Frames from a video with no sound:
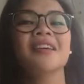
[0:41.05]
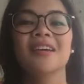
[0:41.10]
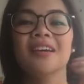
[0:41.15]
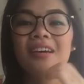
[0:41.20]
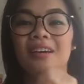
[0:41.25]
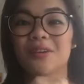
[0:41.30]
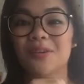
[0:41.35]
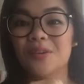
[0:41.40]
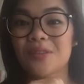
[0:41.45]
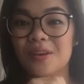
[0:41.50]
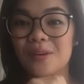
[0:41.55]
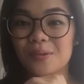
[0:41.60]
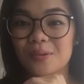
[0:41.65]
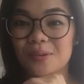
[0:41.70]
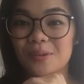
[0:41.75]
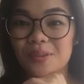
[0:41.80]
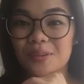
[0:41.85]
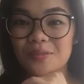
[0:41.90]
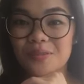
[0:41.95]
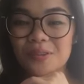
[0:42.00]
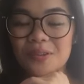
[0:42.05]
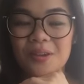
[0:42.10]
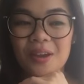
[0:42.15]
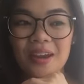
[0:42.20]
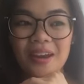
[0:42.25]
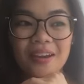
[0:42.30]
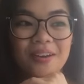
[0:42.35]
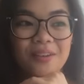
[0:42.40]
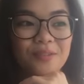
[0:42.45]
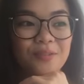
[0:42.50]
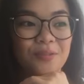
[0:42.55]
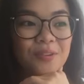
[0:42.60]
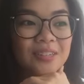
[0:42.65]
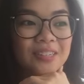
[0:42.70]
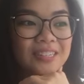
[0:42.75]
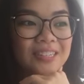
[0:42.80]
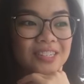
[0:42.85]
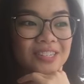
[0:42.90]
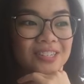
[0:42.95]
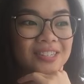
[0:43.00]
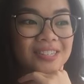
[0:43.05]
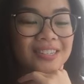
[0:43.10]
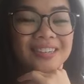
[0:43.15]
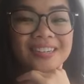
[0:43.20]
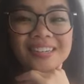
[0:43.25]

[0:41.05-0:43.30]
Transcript: I know that all of you have really just